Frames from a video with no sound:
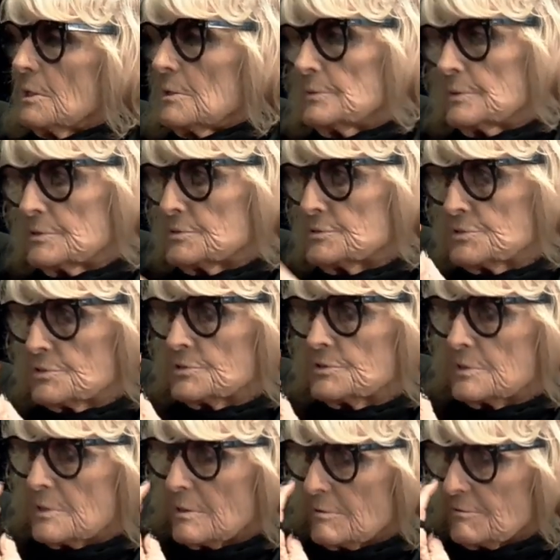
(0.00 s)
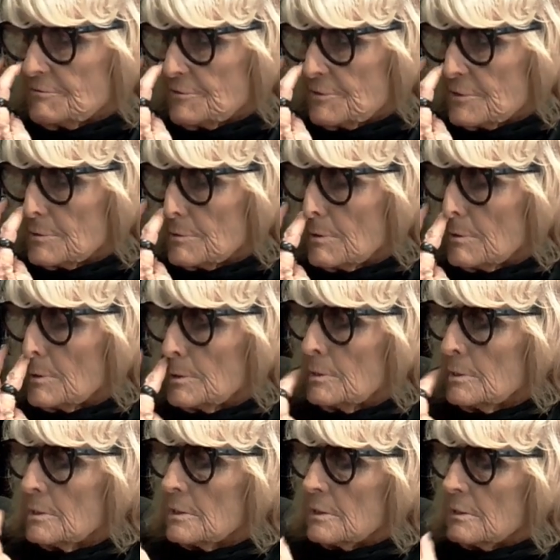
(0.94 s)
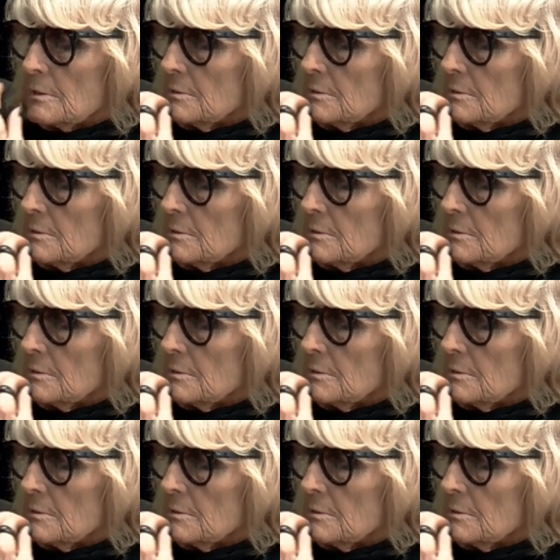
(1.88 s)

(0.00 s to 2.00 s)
there isn't enough on there.